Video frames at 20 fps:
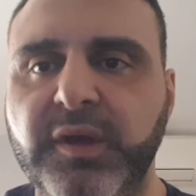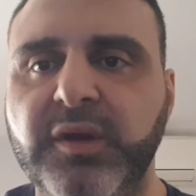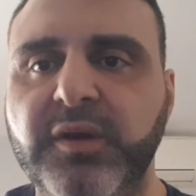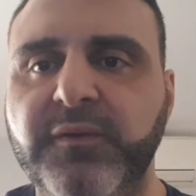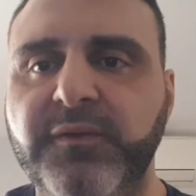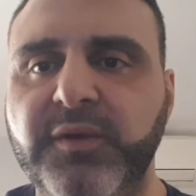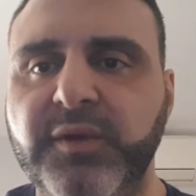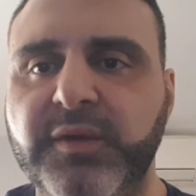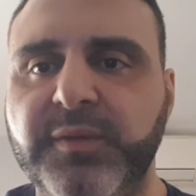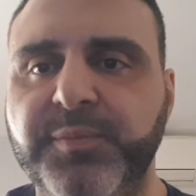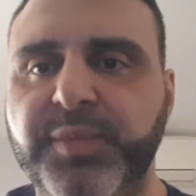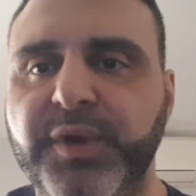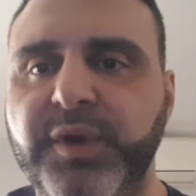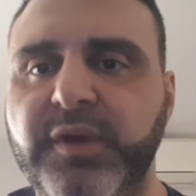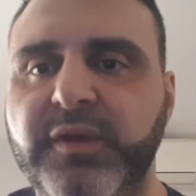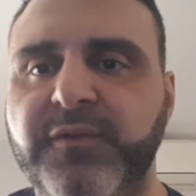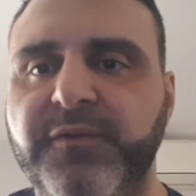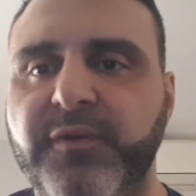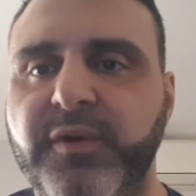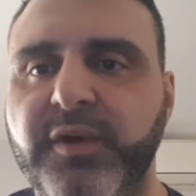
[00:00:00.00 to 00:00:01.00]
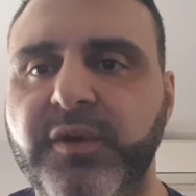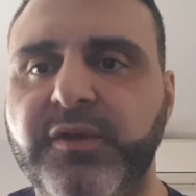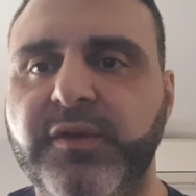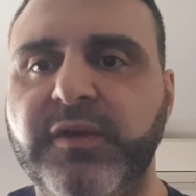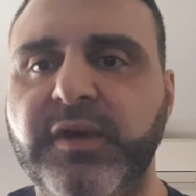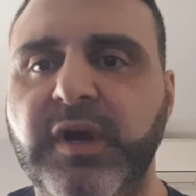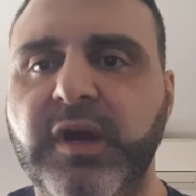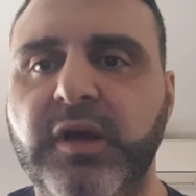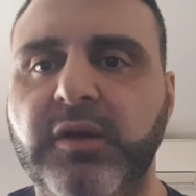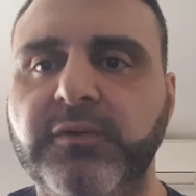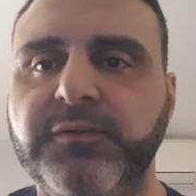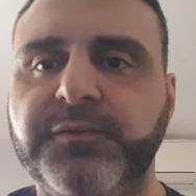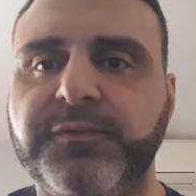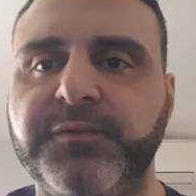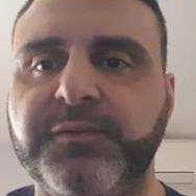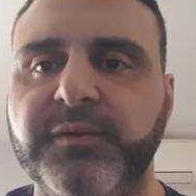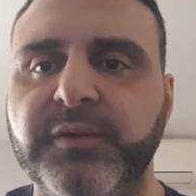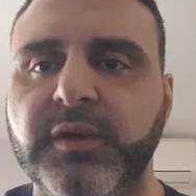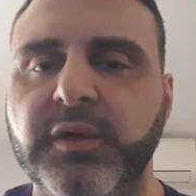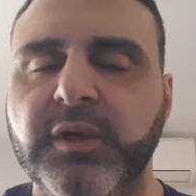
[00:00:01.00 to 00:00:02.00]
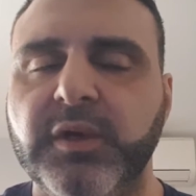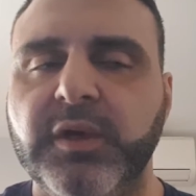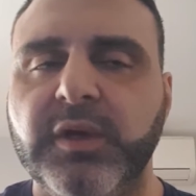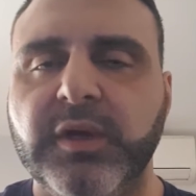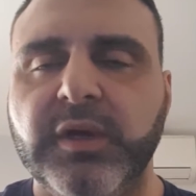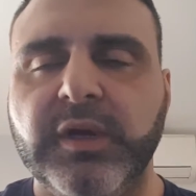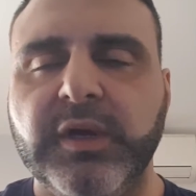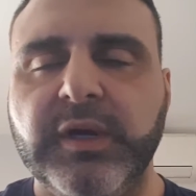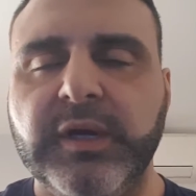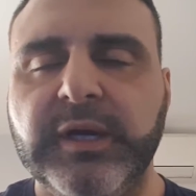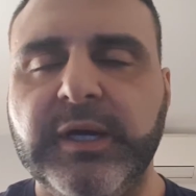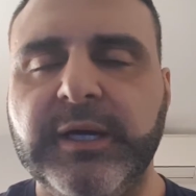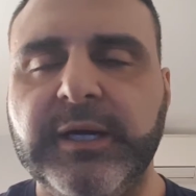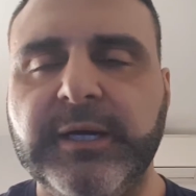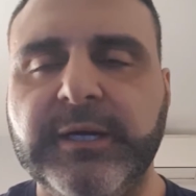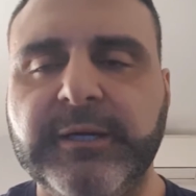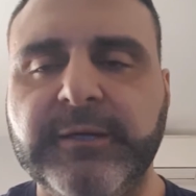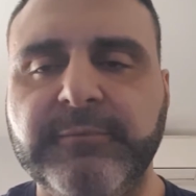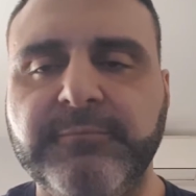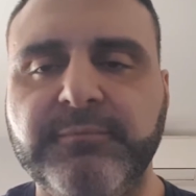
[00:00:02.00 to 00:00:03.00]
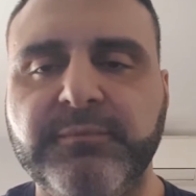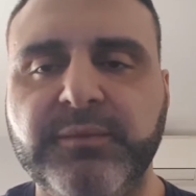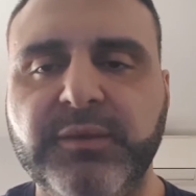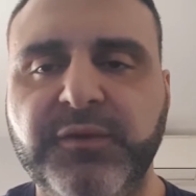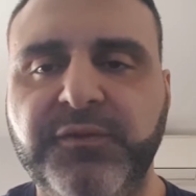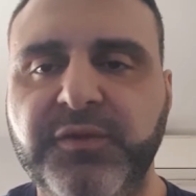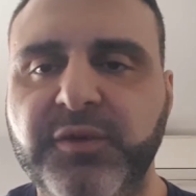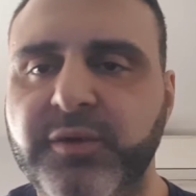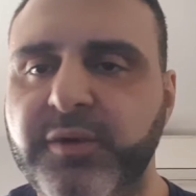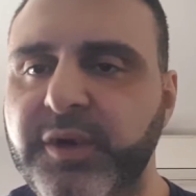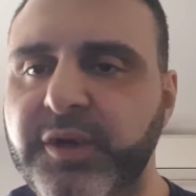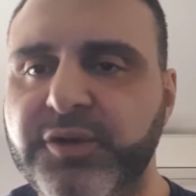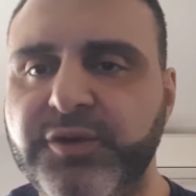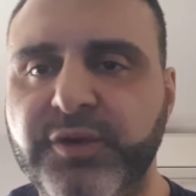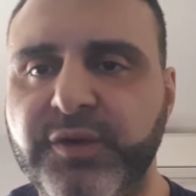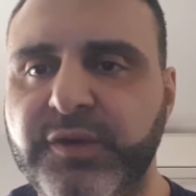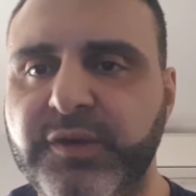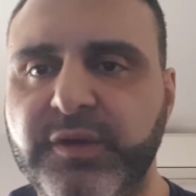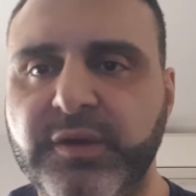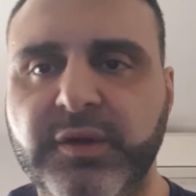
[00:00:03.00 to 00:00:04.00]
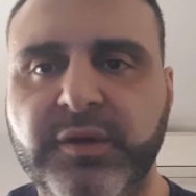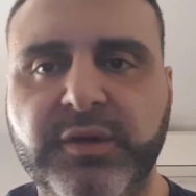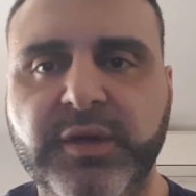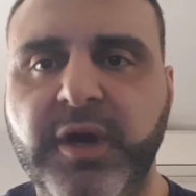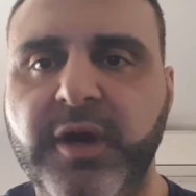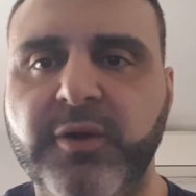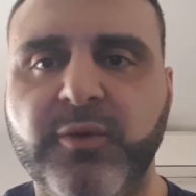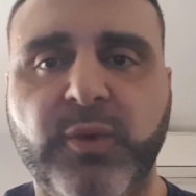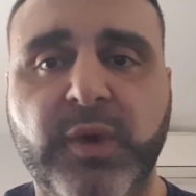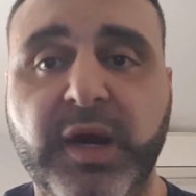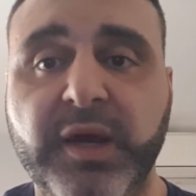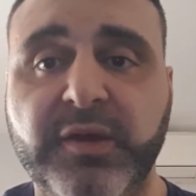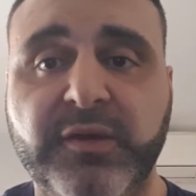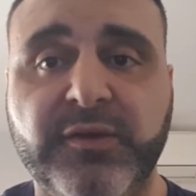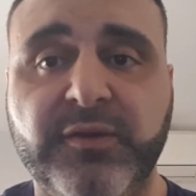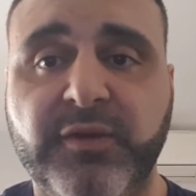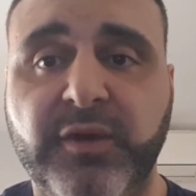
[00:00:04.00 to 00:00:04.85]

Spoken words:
interview speaks for itself. If you're interested, don't waste